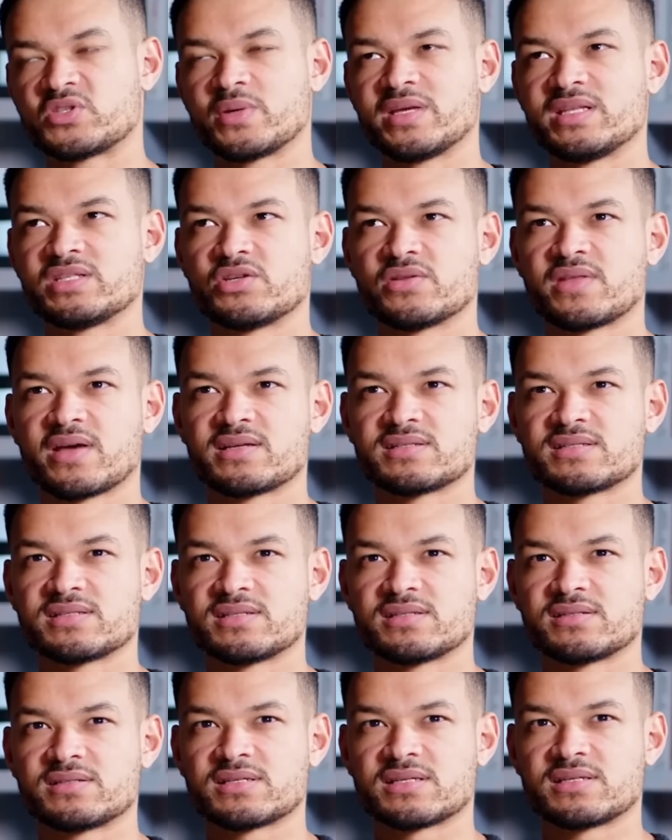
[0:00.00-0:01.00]
between
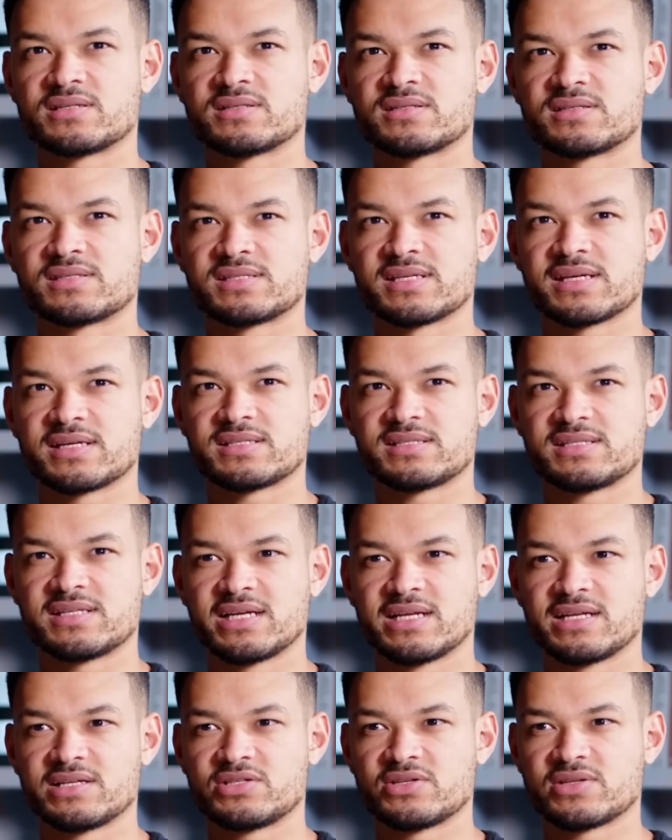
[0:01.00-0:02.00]

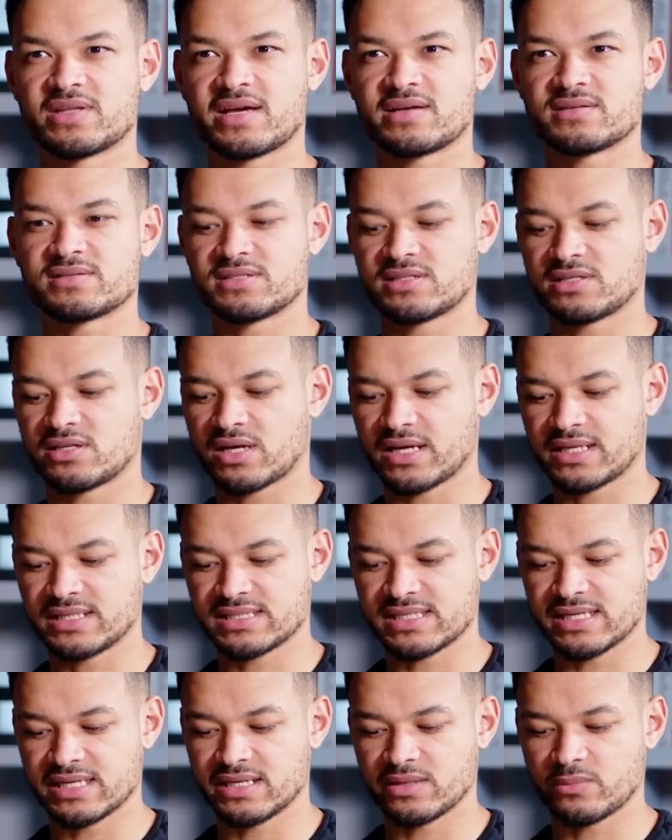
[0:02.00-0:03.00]
2016 and
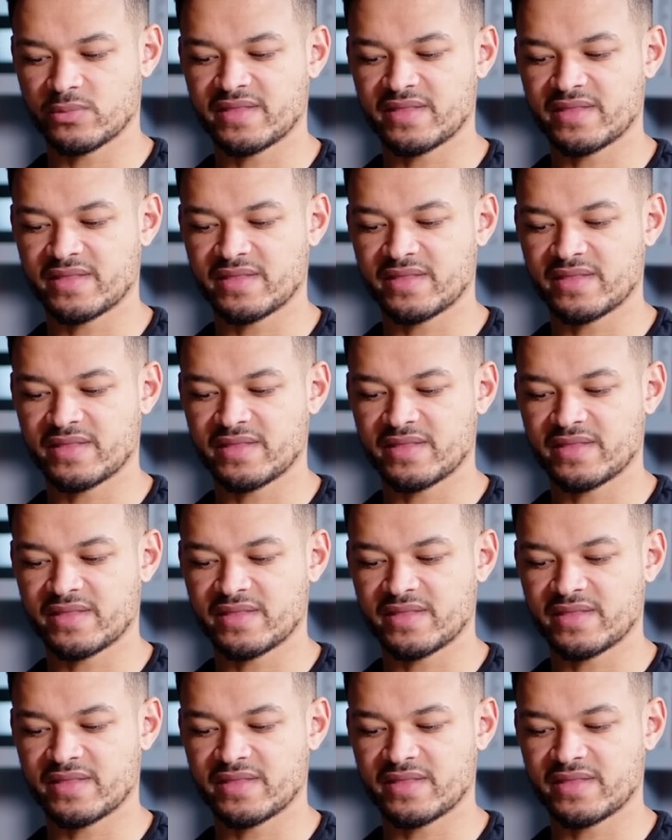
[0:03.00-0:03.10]
2019,